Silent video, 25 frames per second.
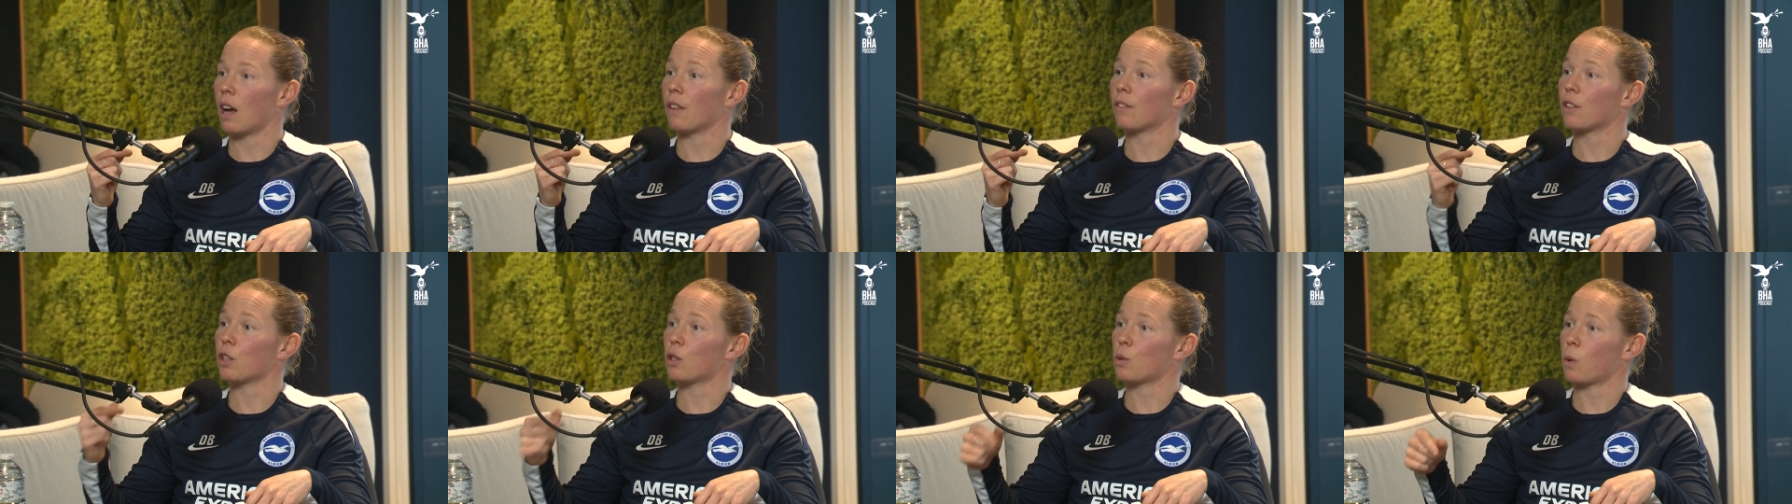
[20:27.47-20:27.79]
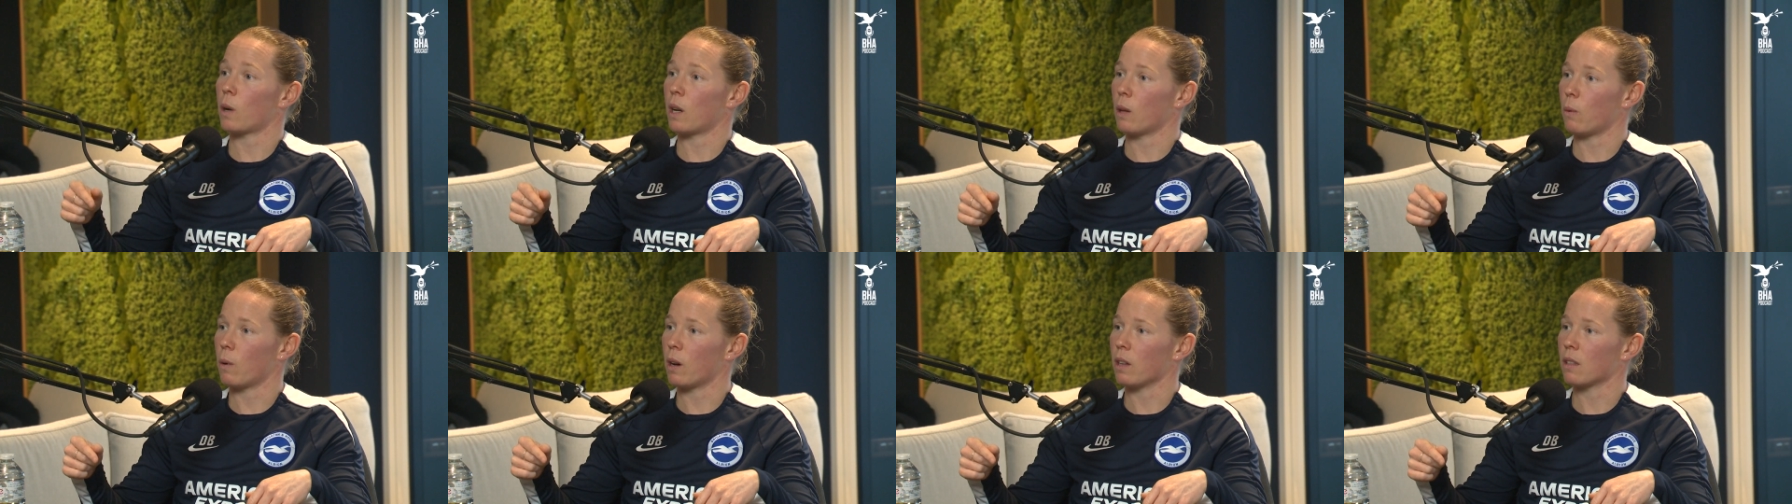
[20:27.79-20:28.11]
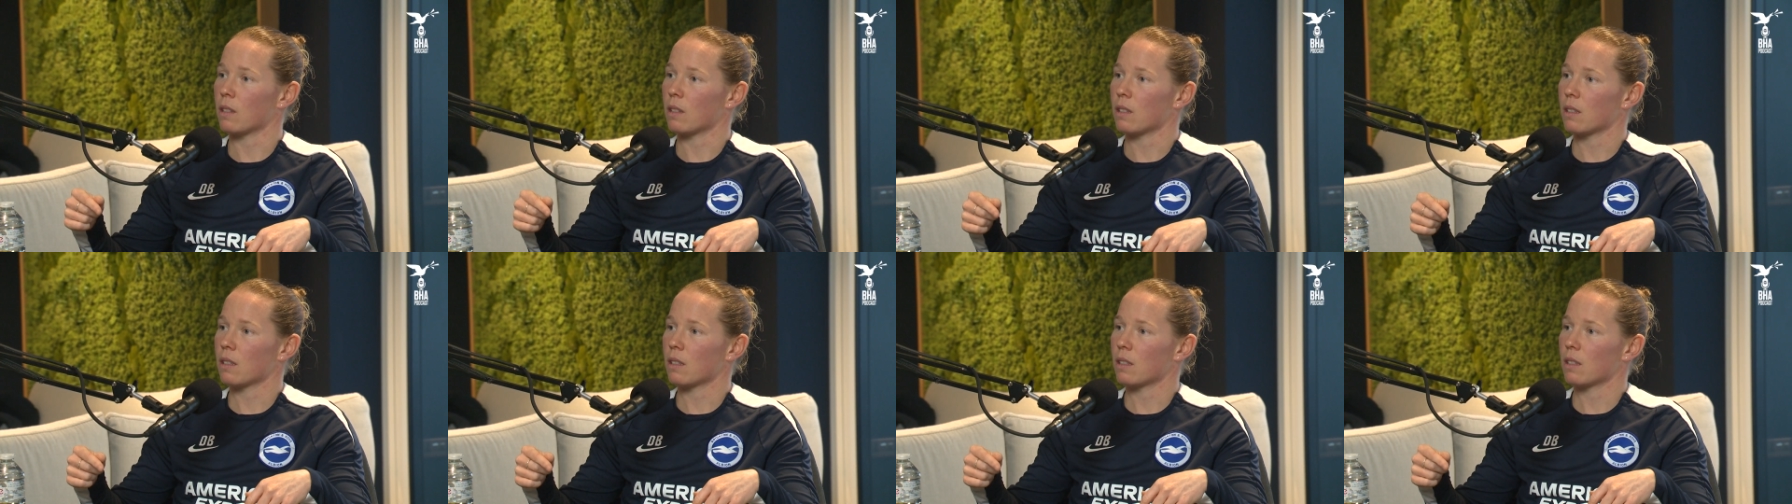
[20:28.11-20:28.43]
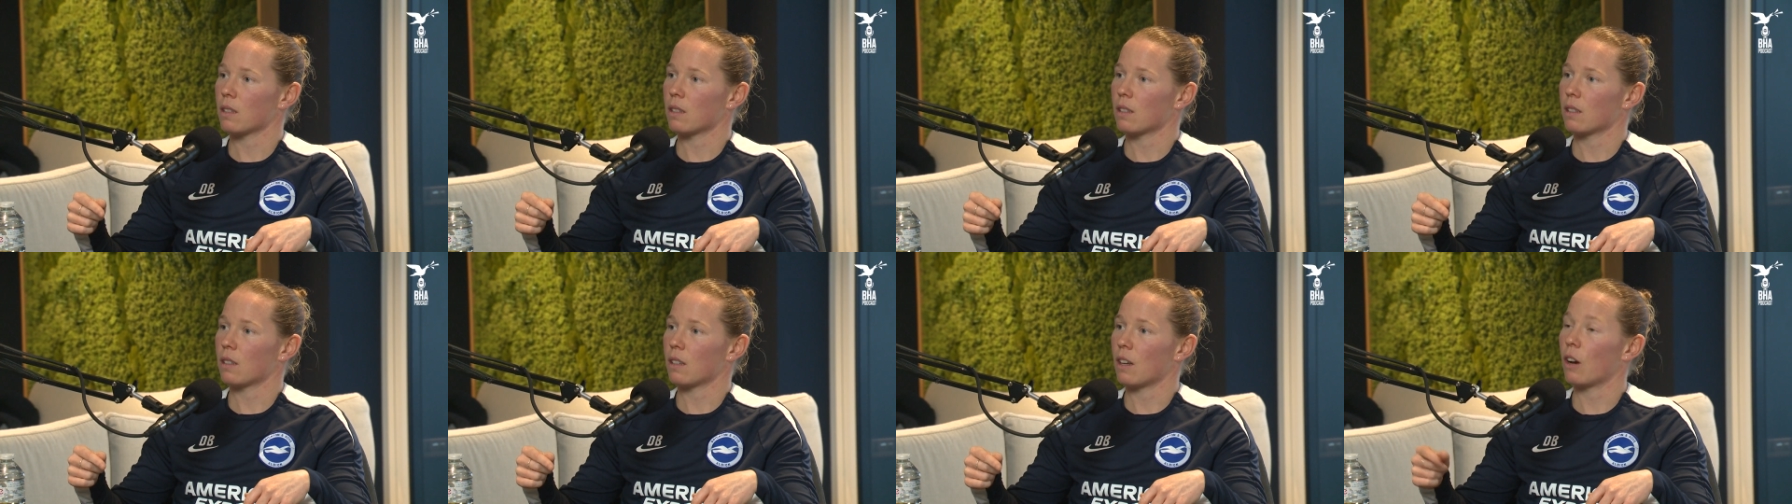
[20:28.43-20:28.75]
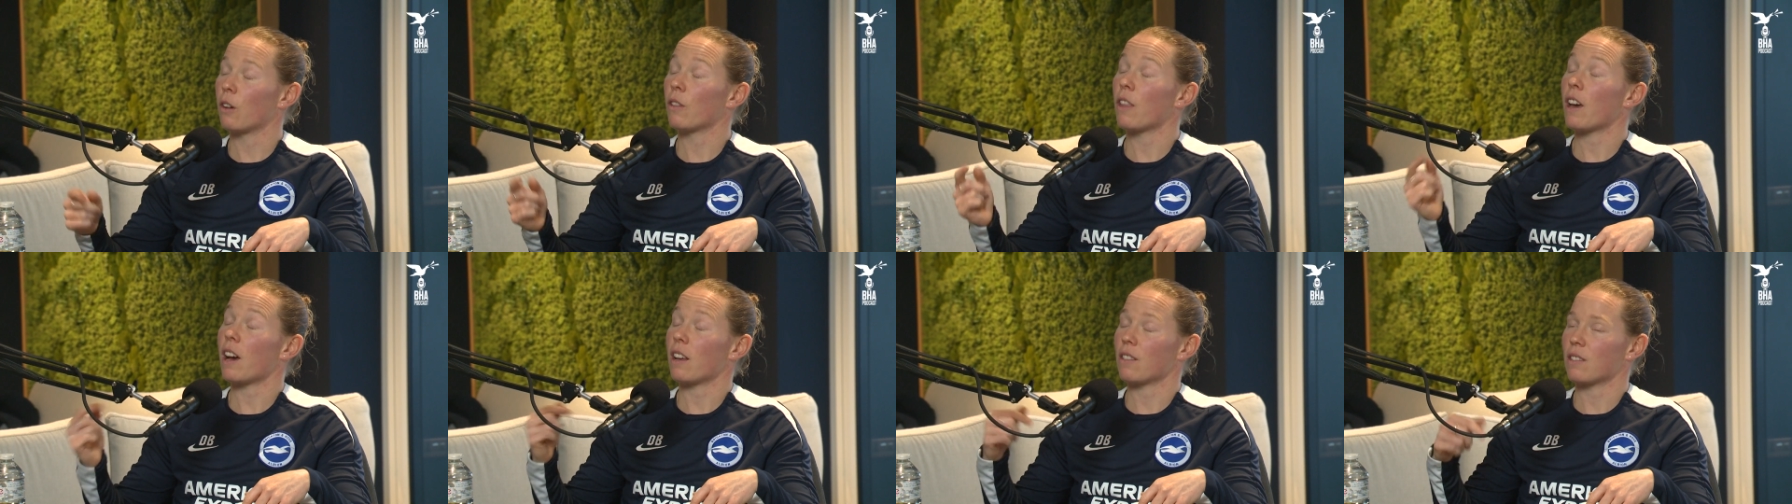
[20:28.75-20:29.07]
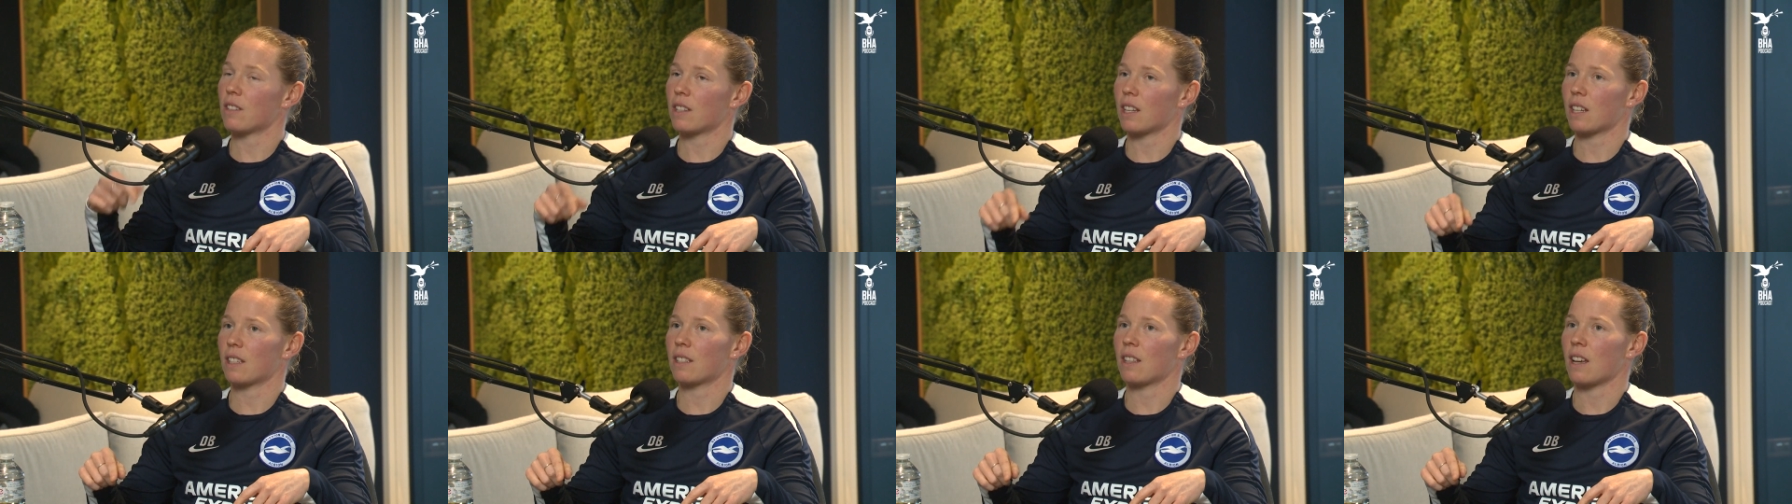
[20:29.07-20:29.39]
under 21s, or the
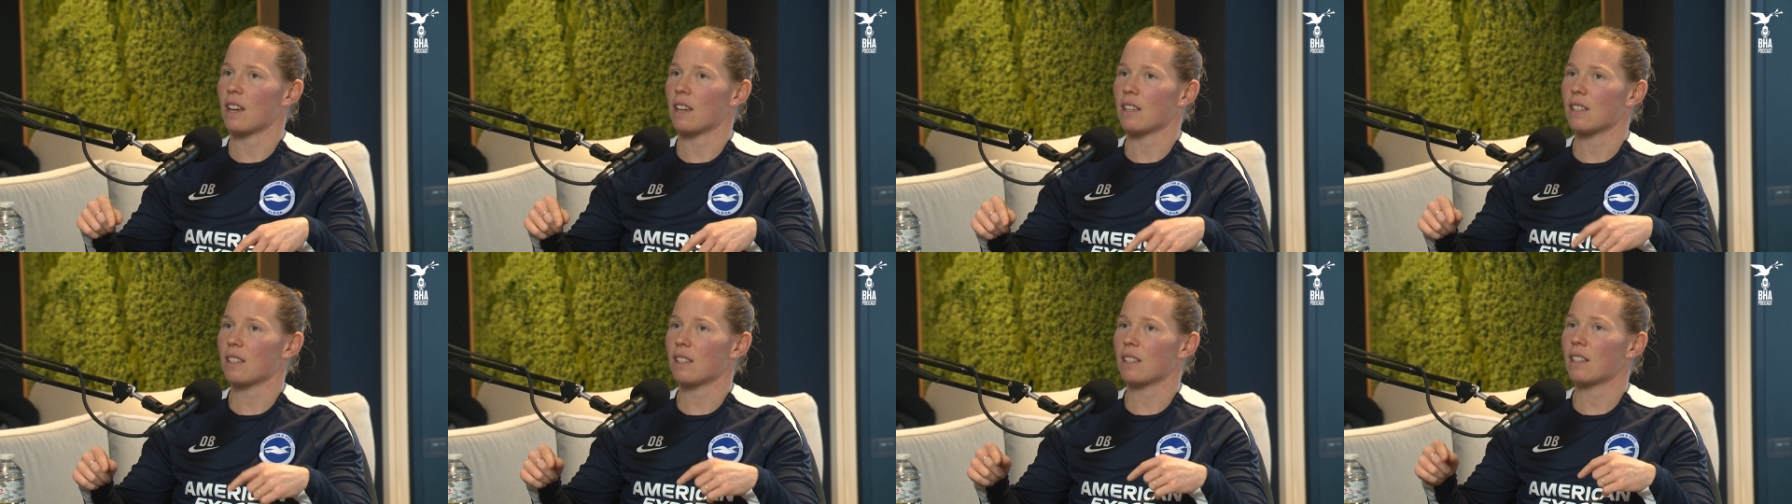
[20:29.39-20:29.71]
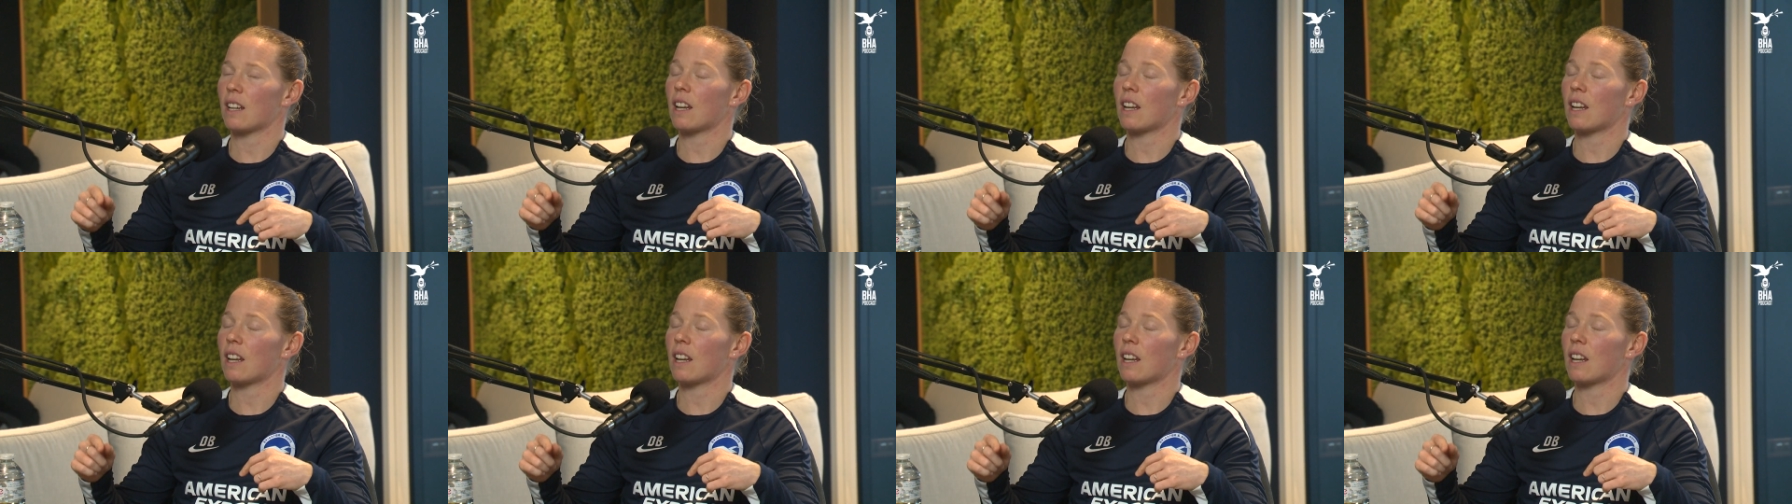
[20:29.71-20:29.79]
under 16s.